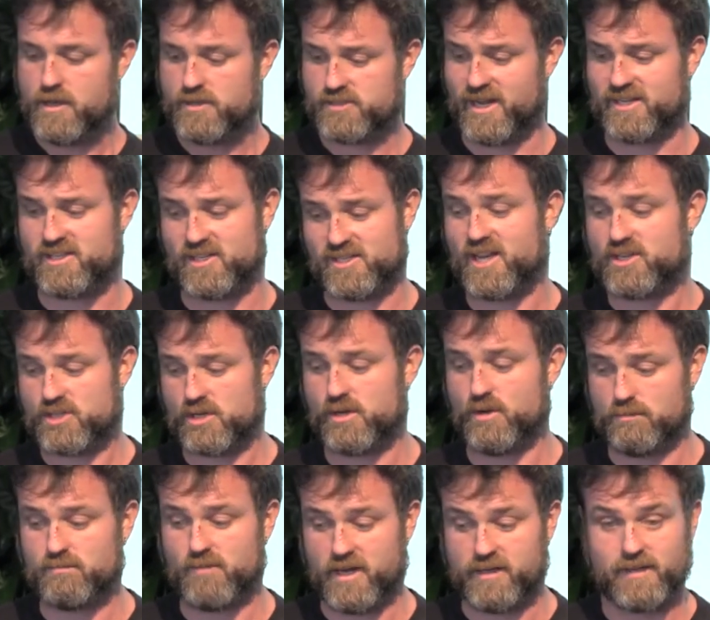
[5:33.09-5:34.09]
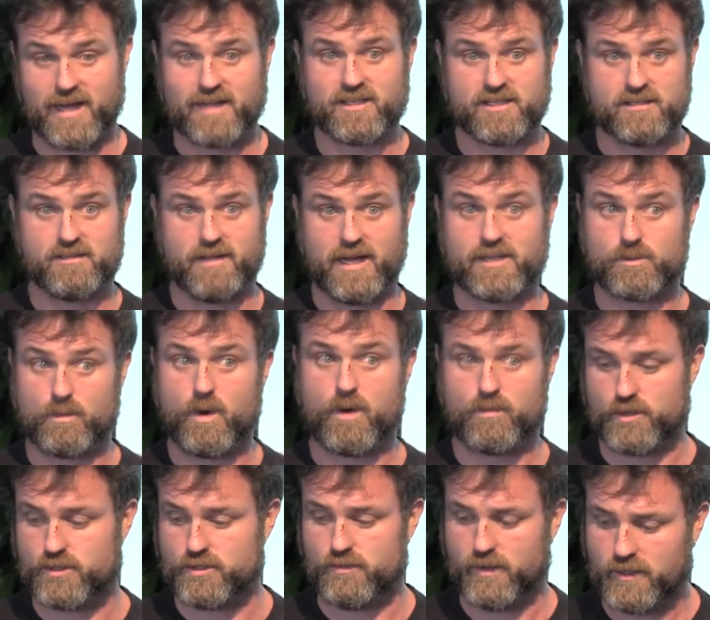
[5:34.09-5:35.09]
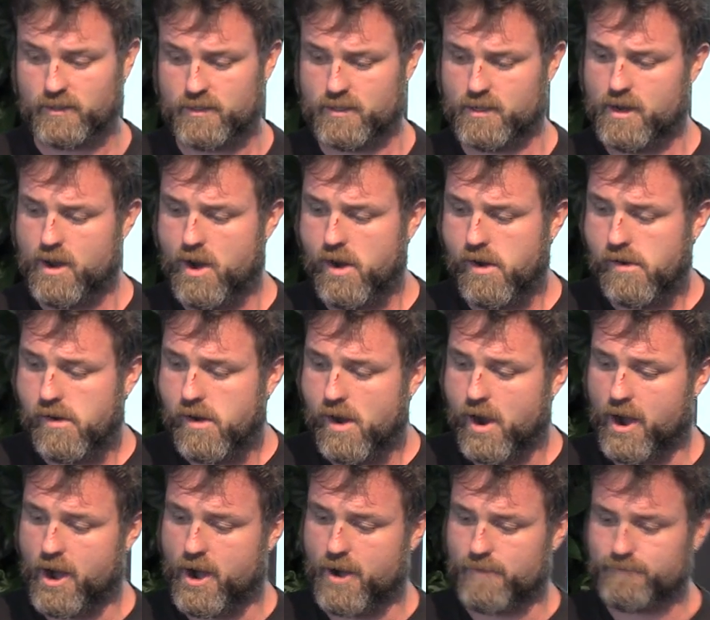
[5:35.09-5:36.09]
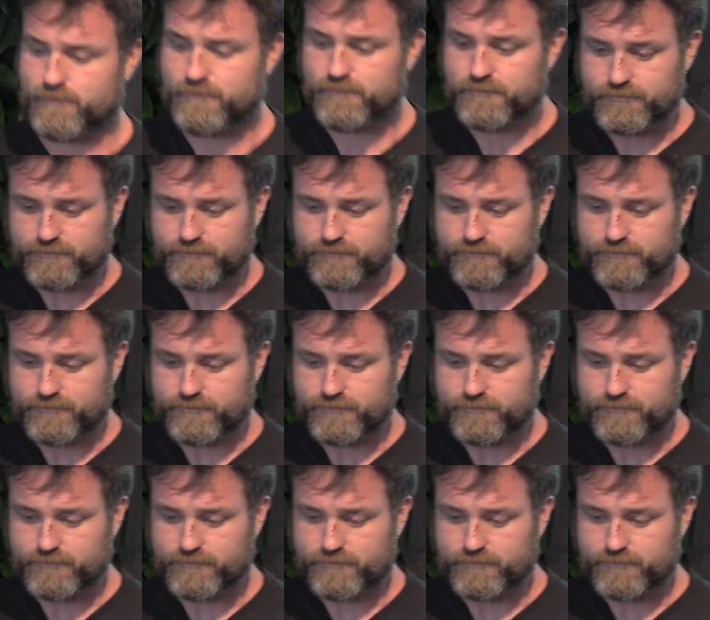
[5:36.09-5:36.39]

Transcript: So that's essentially, that's what we're doing. And